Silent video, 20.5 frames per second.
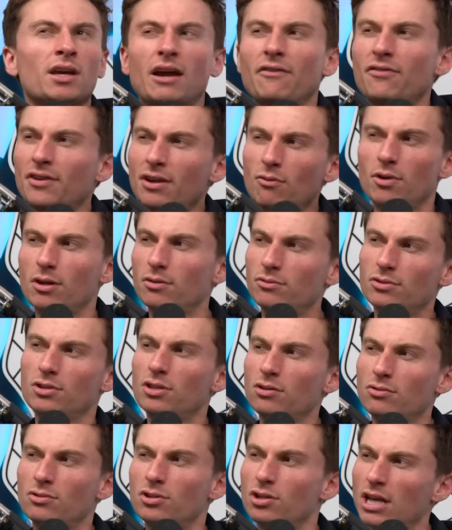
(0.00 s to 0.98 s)
I forget mm-hmm. what it mm-hmm. was.
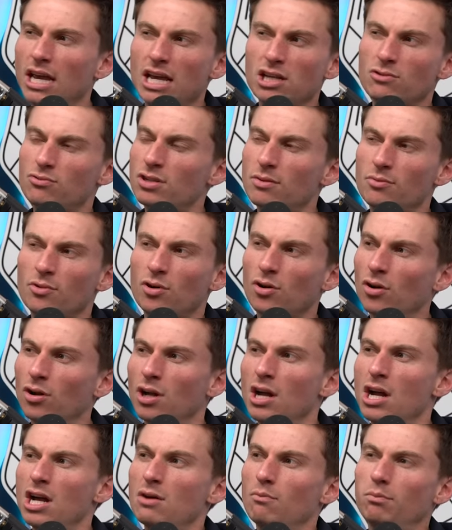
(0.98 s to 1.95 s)
There was a case where some girl
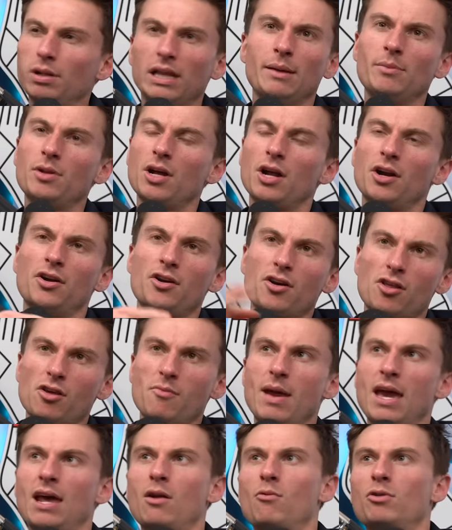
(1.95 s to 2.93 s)
blamed it on another
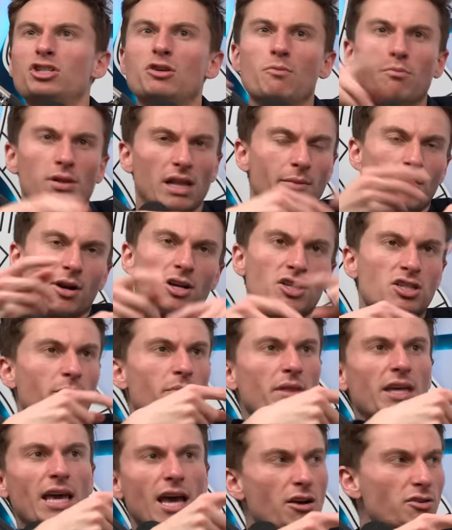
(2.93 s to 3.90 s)
man, and once you blame it on
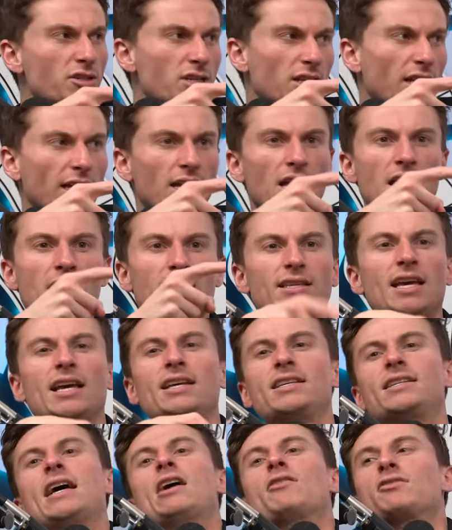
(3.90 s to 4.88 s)
something else, it like
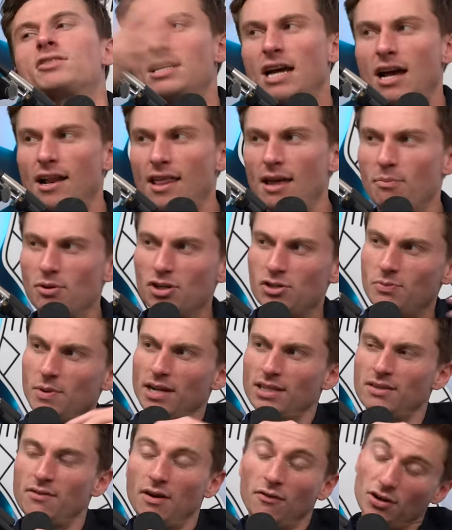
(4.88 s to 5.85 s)
takes it outside of that
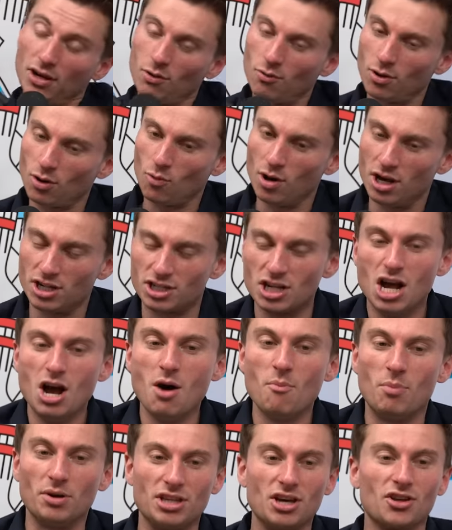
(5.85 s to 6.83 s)
perspective. I forget what it was,
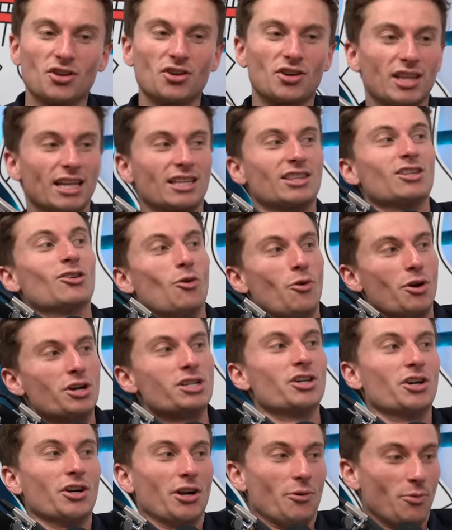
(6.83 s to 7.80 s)
but the other like the lawyers
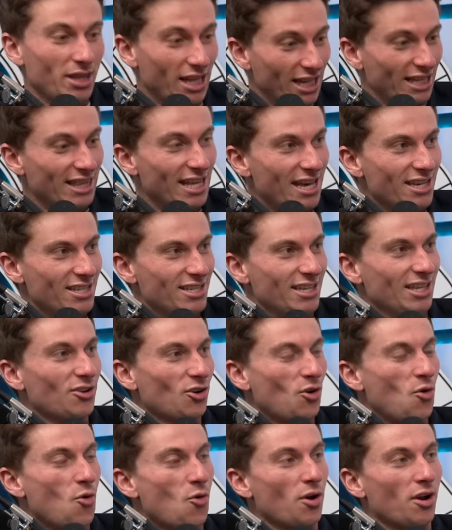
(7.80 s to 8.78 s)
literally went like this in their
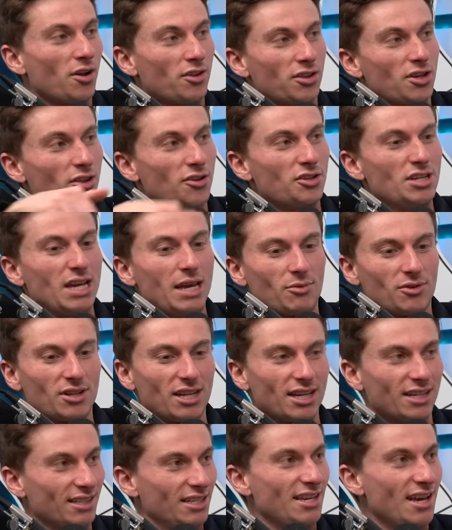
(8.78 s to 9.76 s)
corner on the other team. They're
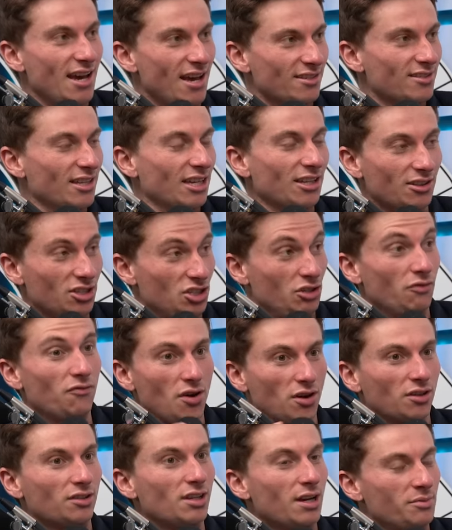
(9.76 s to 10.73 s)
like, "Yes, like she
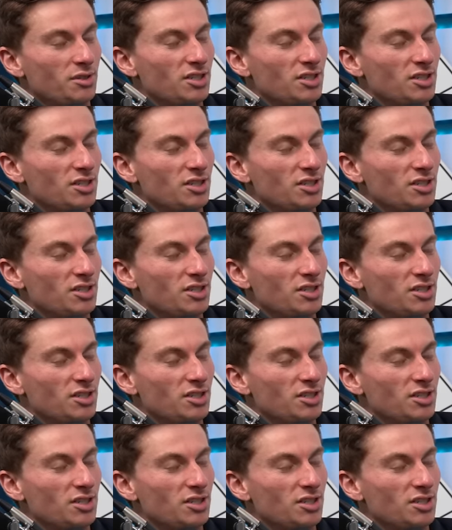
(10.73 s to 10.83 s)
fucked up.